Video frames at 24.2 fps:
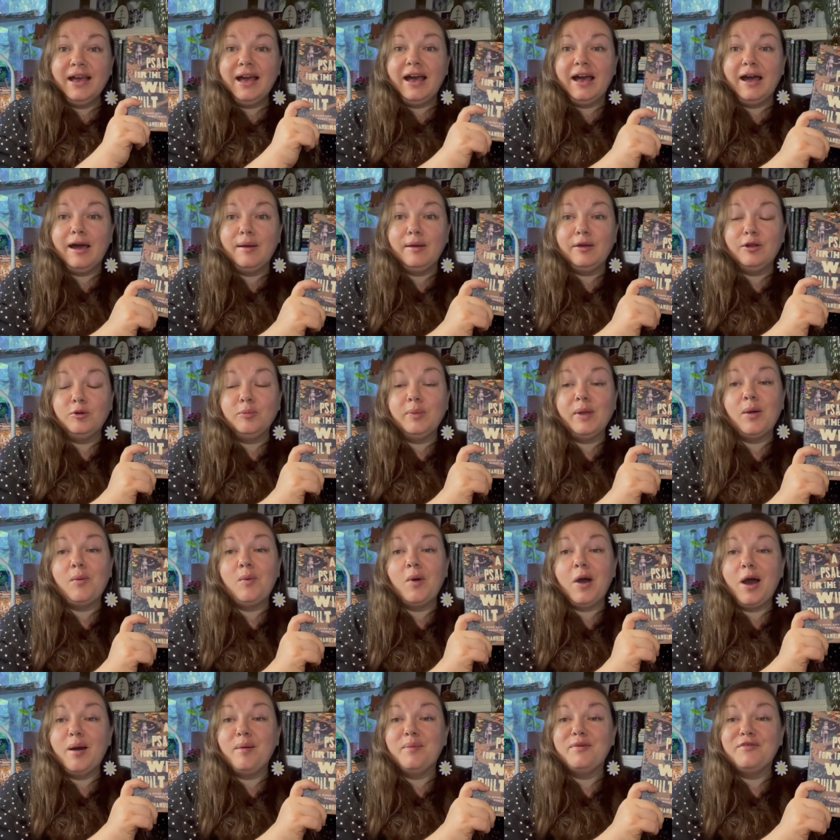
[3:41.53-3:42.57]
uh, it'll be a
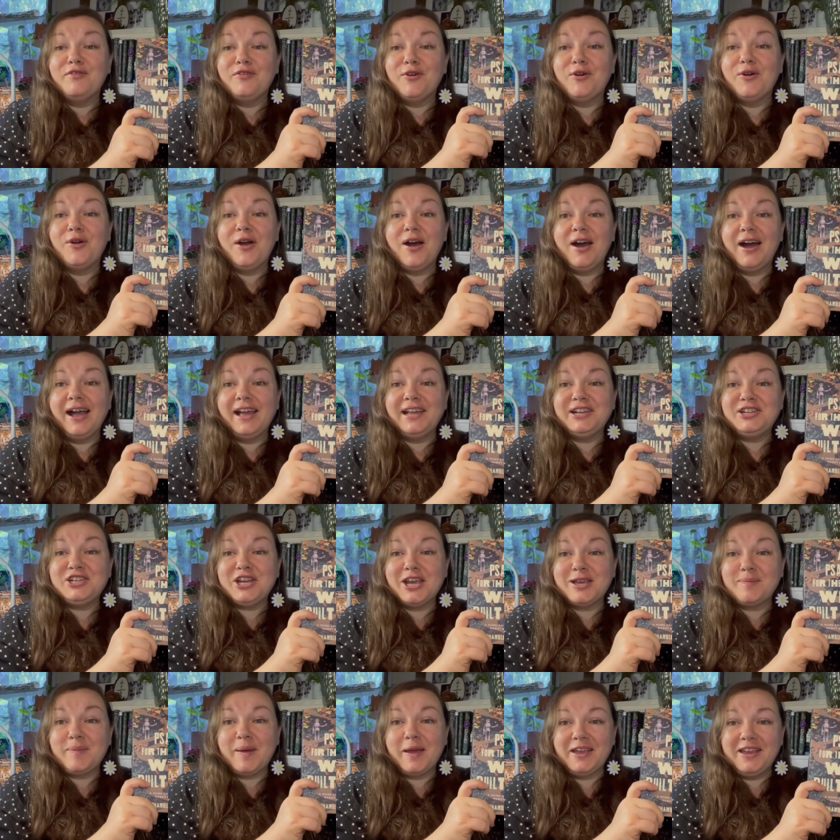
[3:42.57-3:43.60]
while before I
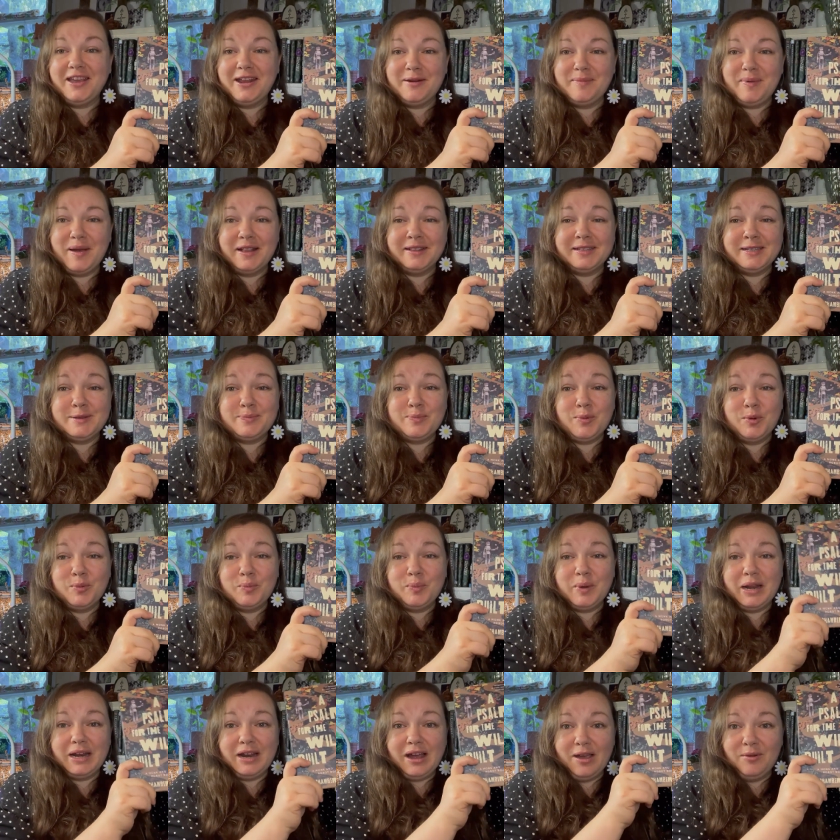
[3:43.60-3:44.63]
check back in about this book,
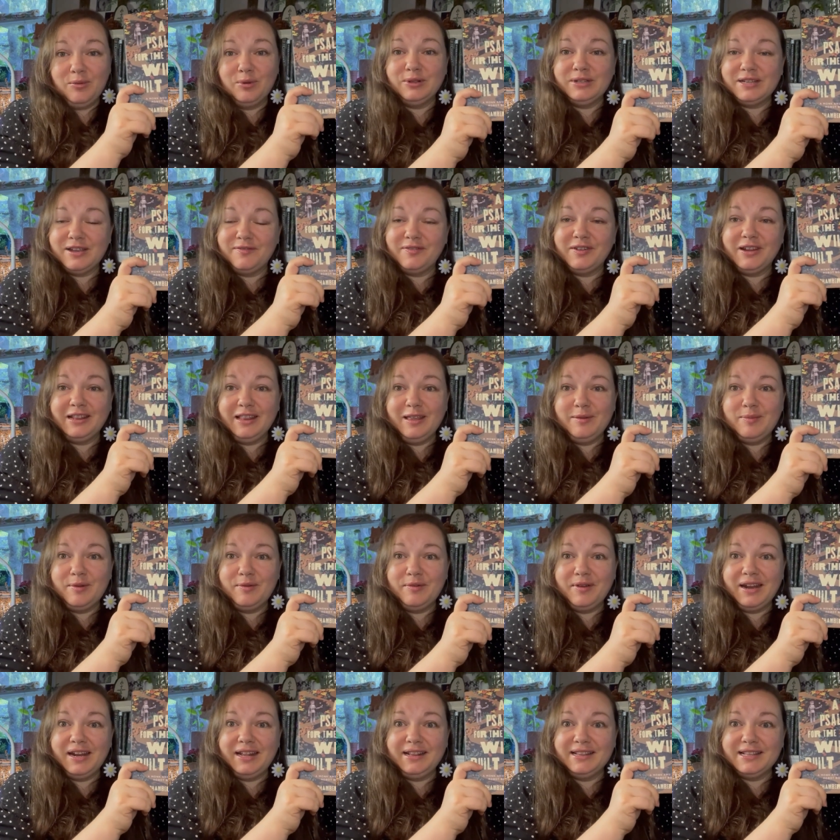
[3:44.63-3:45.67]
but I will definitely be
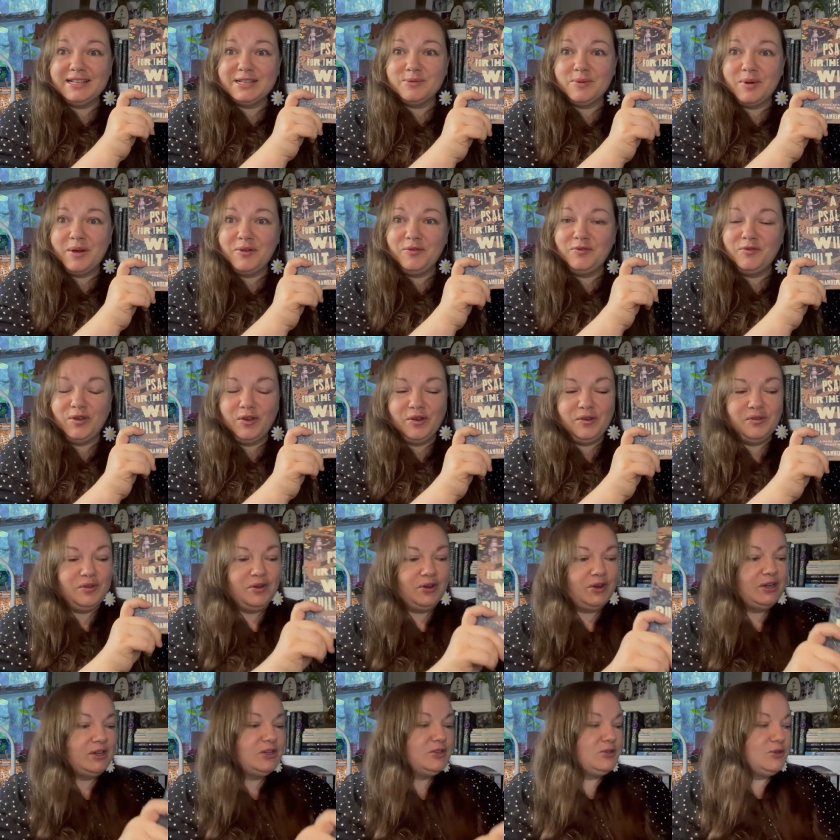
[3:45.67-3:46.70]
reading this one very,
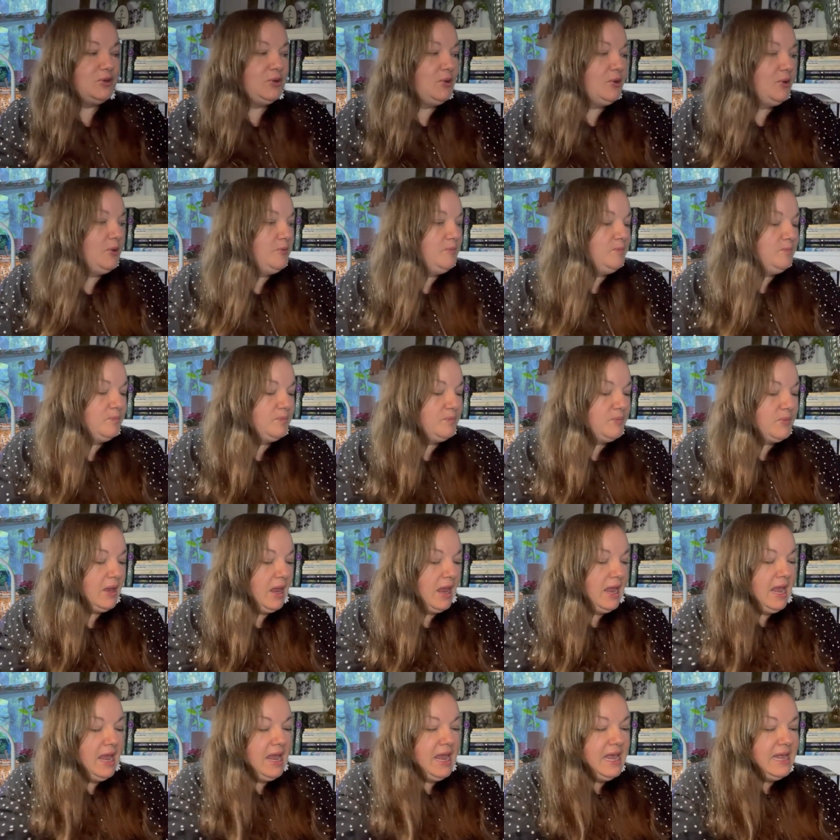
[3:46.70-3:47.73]
very soon.
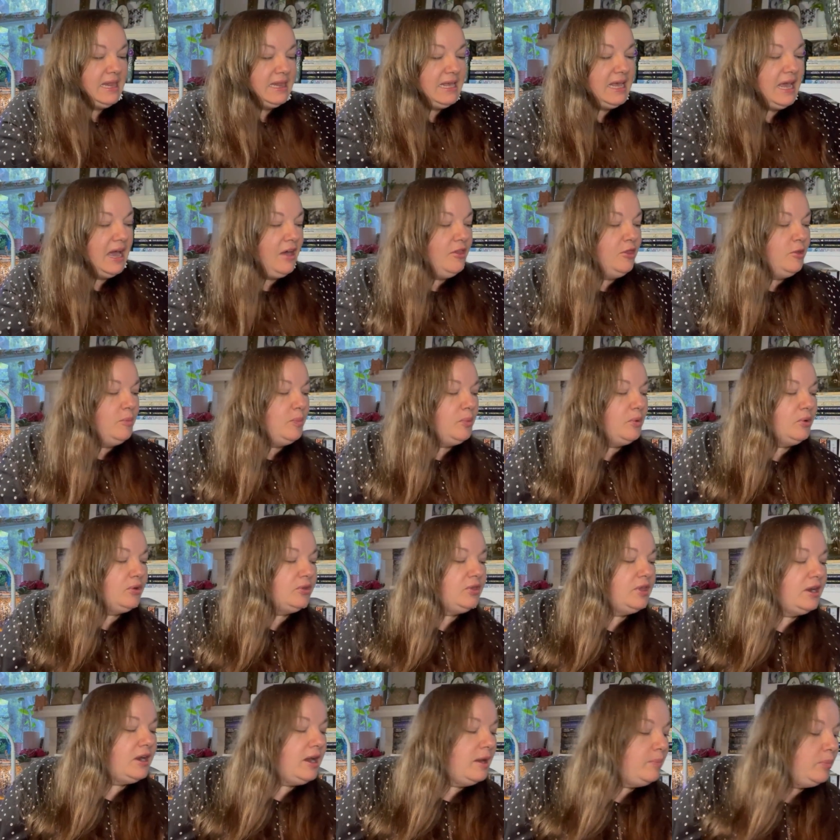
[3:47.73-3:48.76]
The other book
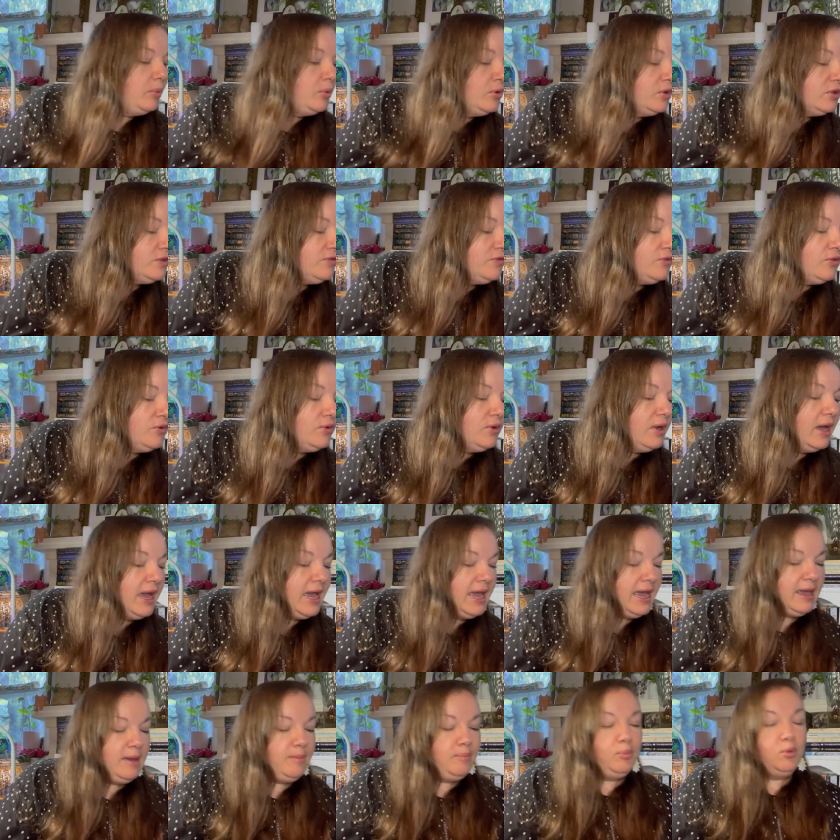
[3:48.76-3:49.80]
that I bought for
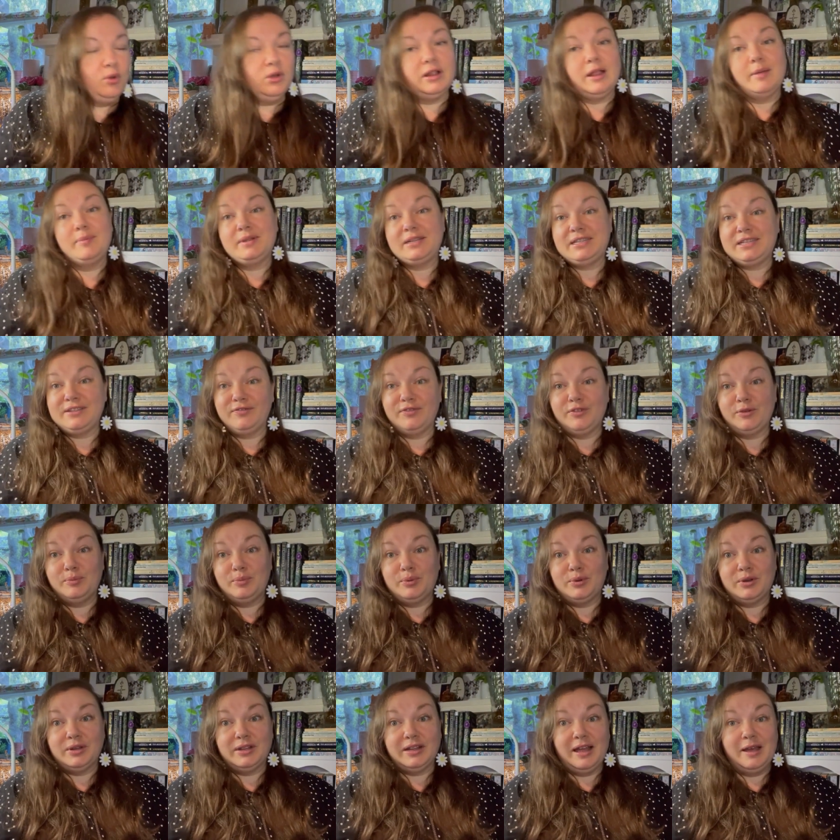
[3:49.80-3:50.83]
a book club, a different
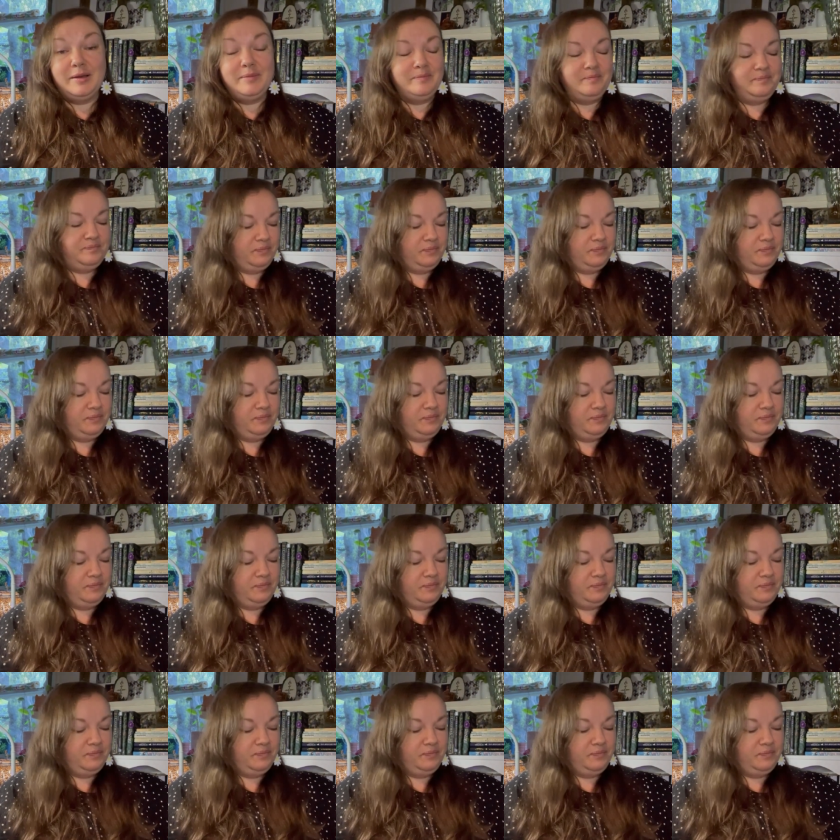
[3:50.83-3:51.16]
book club,